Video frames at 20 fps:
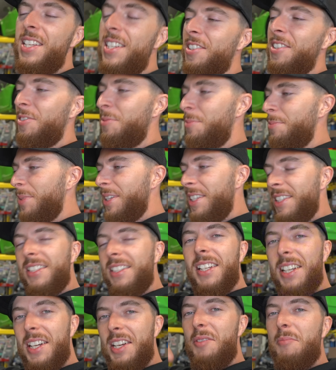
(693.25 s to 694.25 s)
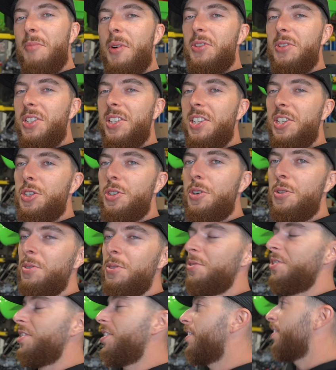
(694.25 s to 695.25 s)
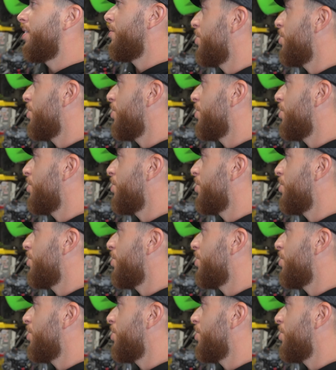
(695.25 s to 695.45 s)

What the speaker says: It'll be mostly circle stuff,